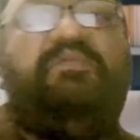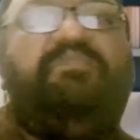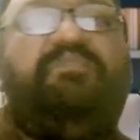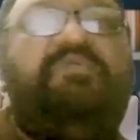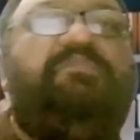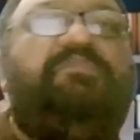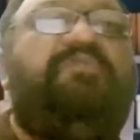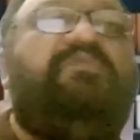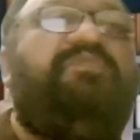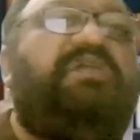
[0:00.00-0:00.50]
when
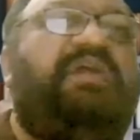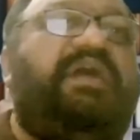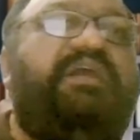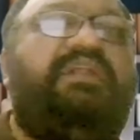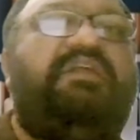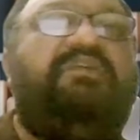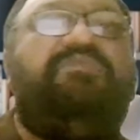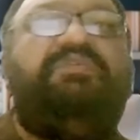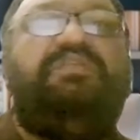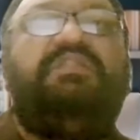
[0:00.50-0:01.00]
people were
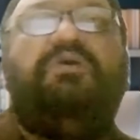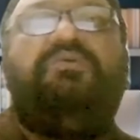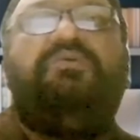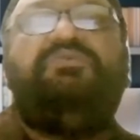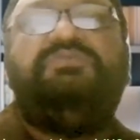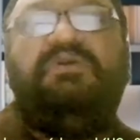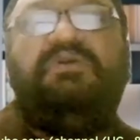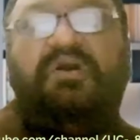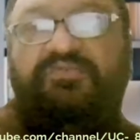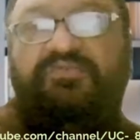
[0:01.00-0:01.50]
writing
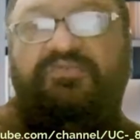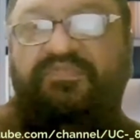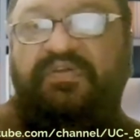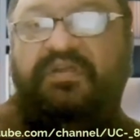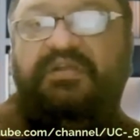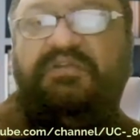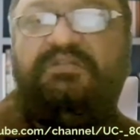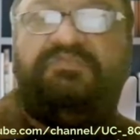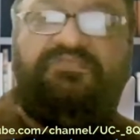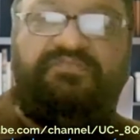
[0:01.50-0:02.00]
without
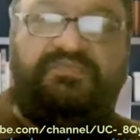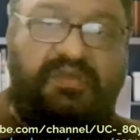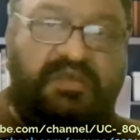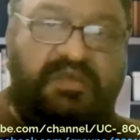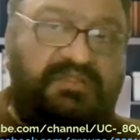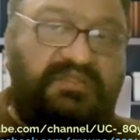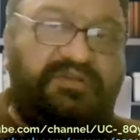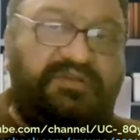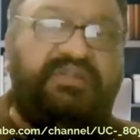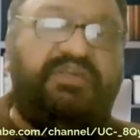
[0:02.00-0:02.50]
softwares
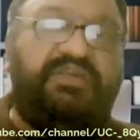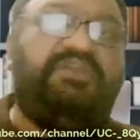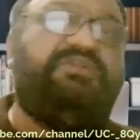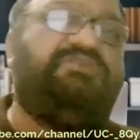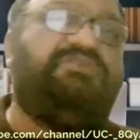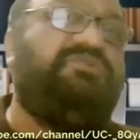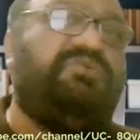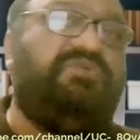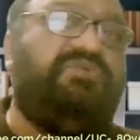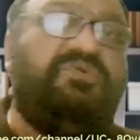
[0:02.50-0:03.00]
30
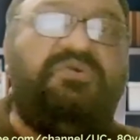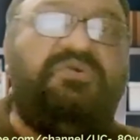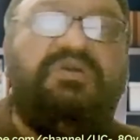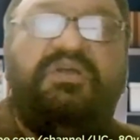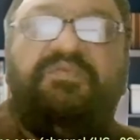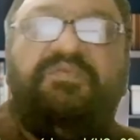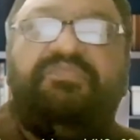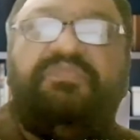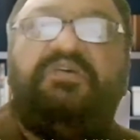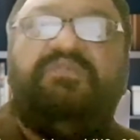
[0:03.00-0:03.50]
years ago,
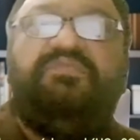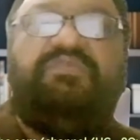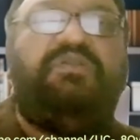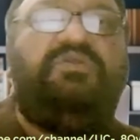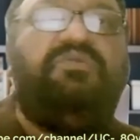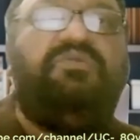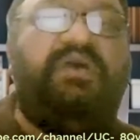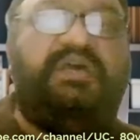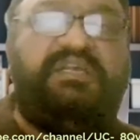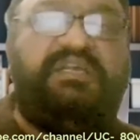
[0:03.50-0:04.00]
there were
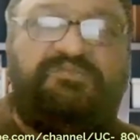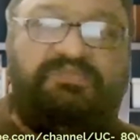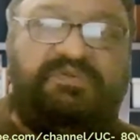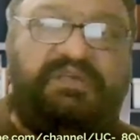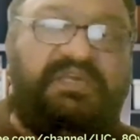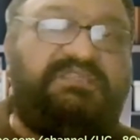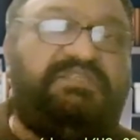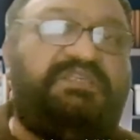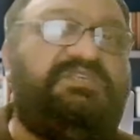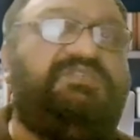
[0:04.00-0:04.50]
no
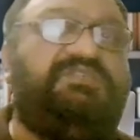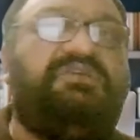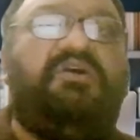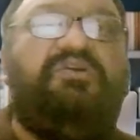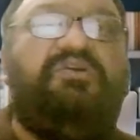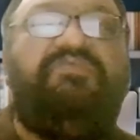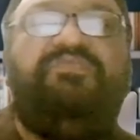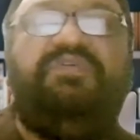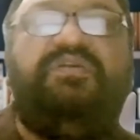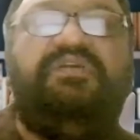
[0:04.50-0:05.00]
SPSS
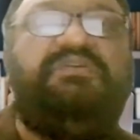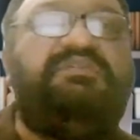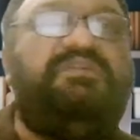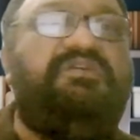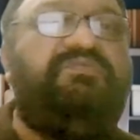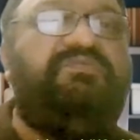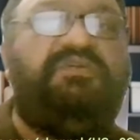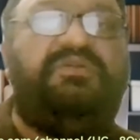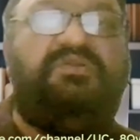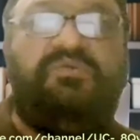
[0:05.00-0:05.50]
software,
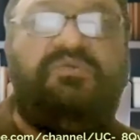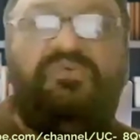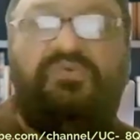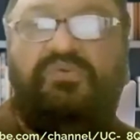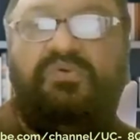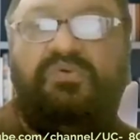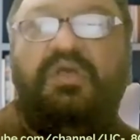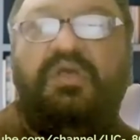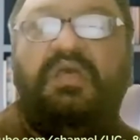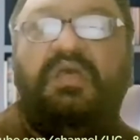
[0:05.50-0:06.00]
there were
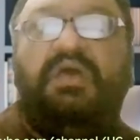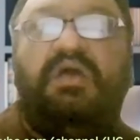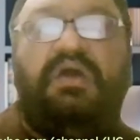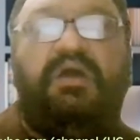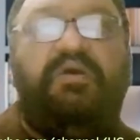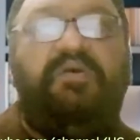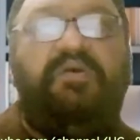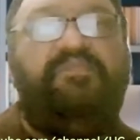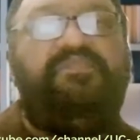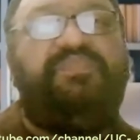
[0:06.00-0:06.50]
no
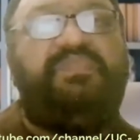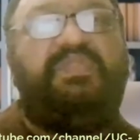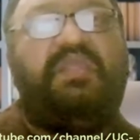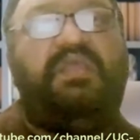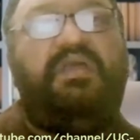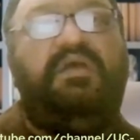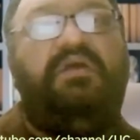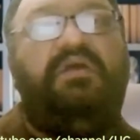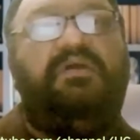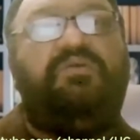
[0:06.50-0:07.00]

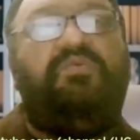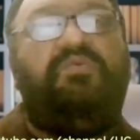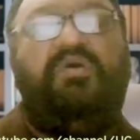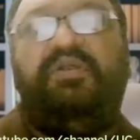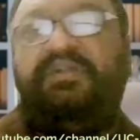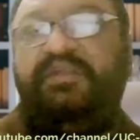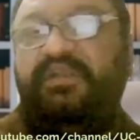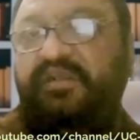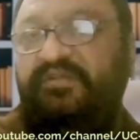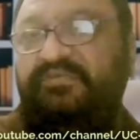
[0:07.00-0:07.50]

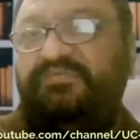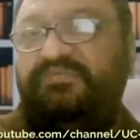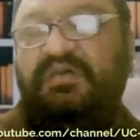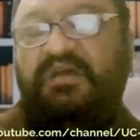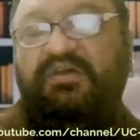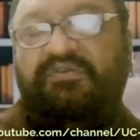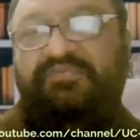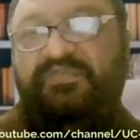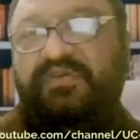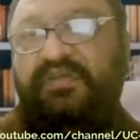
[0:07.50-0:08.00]
qualitative
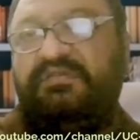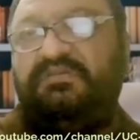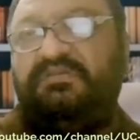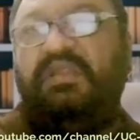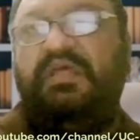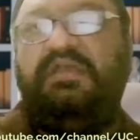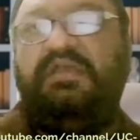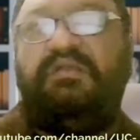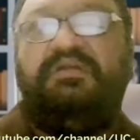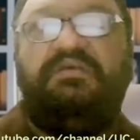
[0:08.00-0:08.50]
softwares
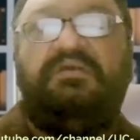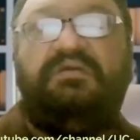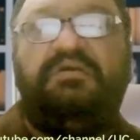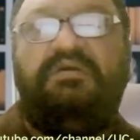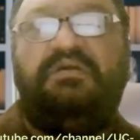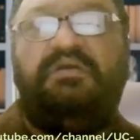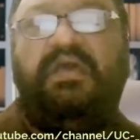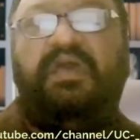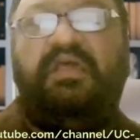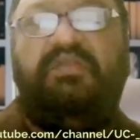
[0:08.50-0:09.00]
like
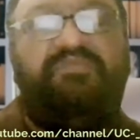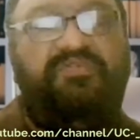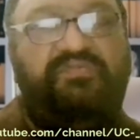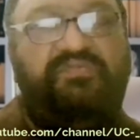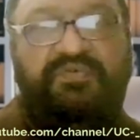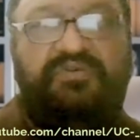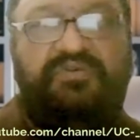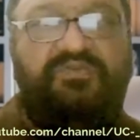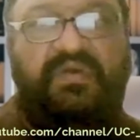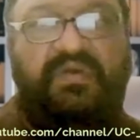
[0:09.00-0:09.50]

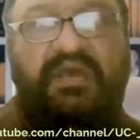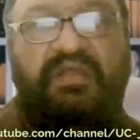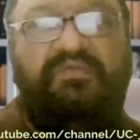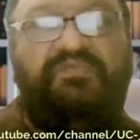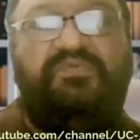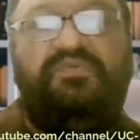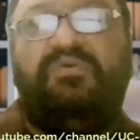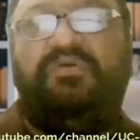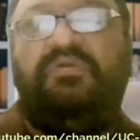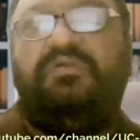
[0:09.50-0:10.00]
MVO 12
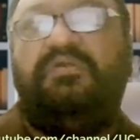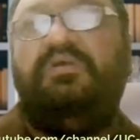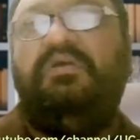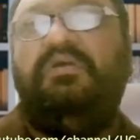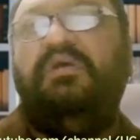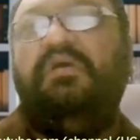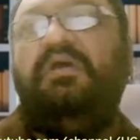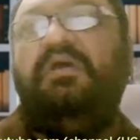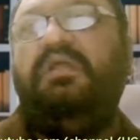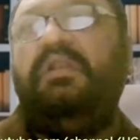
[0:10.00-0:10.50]
or
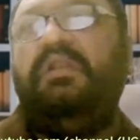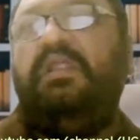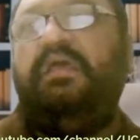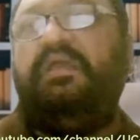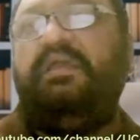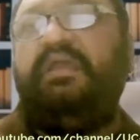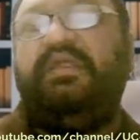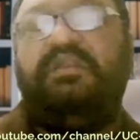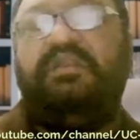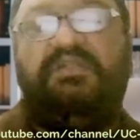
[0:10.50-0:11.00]

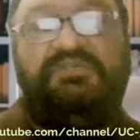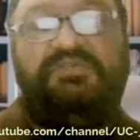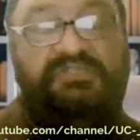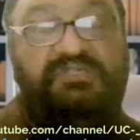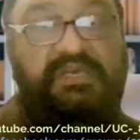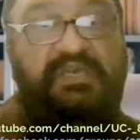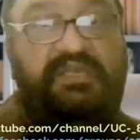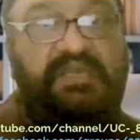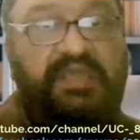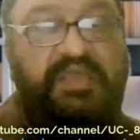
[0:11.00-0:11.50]
like Atlas
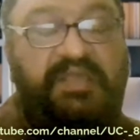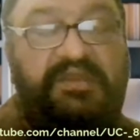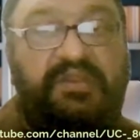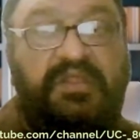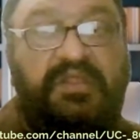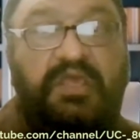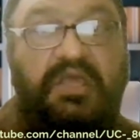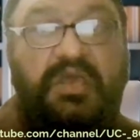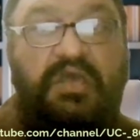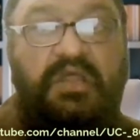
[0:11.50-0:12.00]
J8.
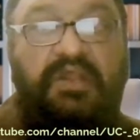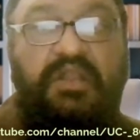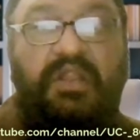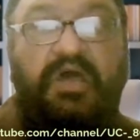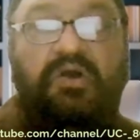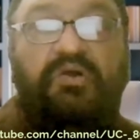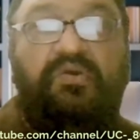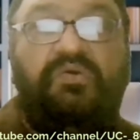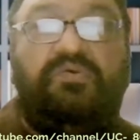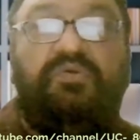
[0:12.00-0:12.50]

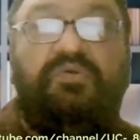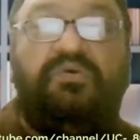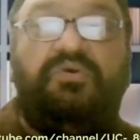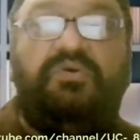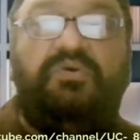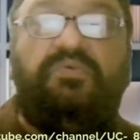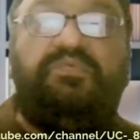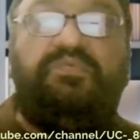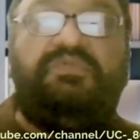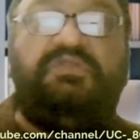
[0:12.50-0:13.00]

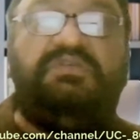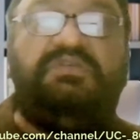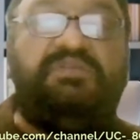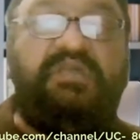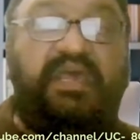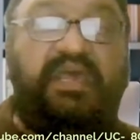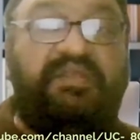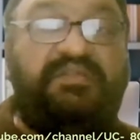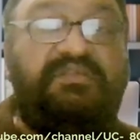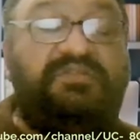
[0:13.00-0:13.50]
Now these
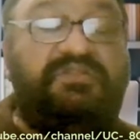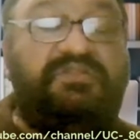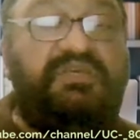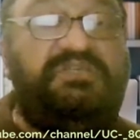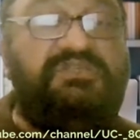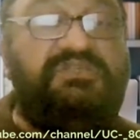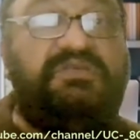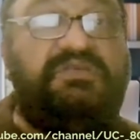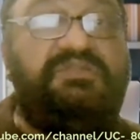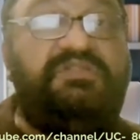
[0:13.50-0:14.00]

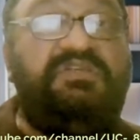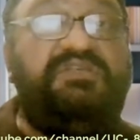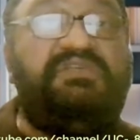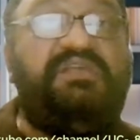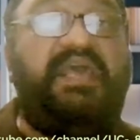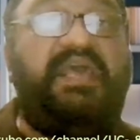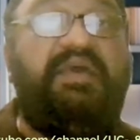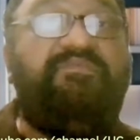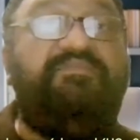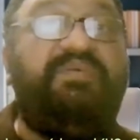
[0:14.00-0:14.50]

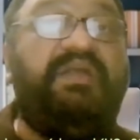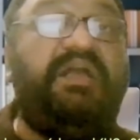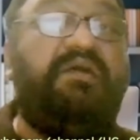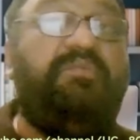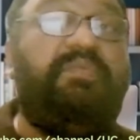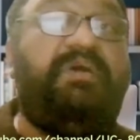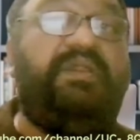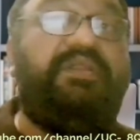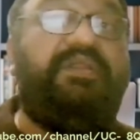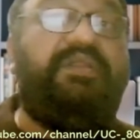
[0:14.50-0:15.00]
have
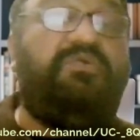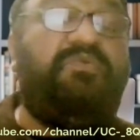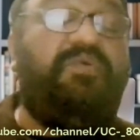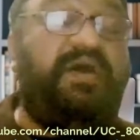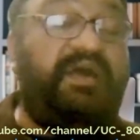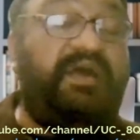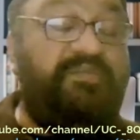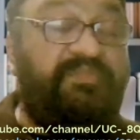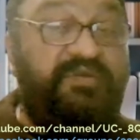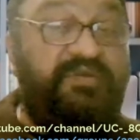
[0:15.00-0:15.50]
become a
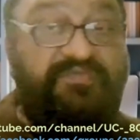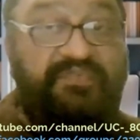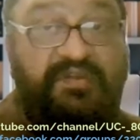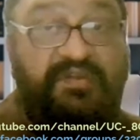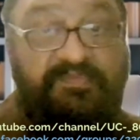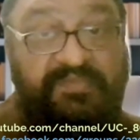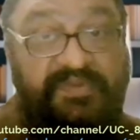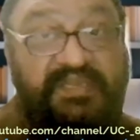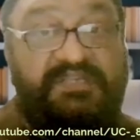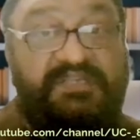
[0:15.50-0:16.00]
requirement
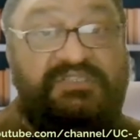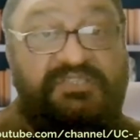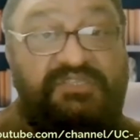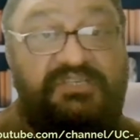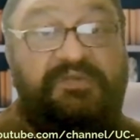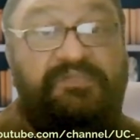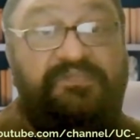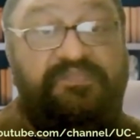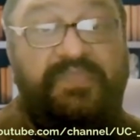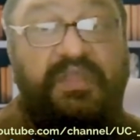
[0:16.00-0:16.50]
for
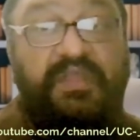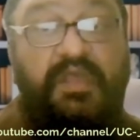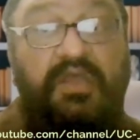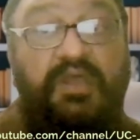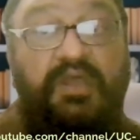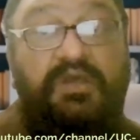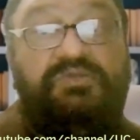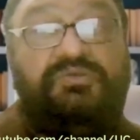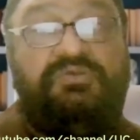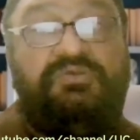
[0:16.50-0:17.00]
PhD.
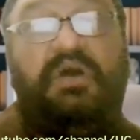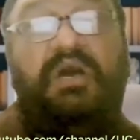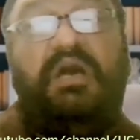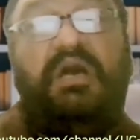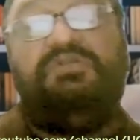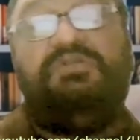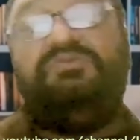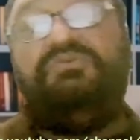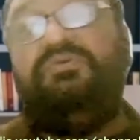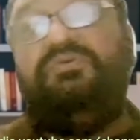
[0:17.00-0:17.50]
So
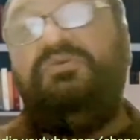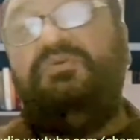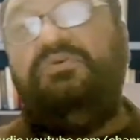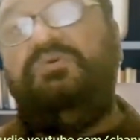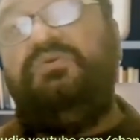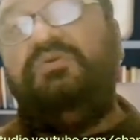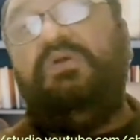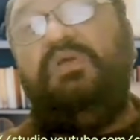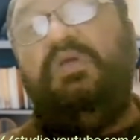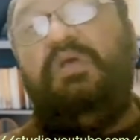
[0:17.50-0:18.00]

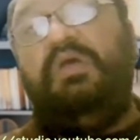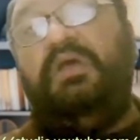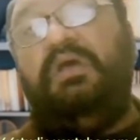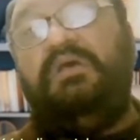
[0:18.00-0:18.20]
also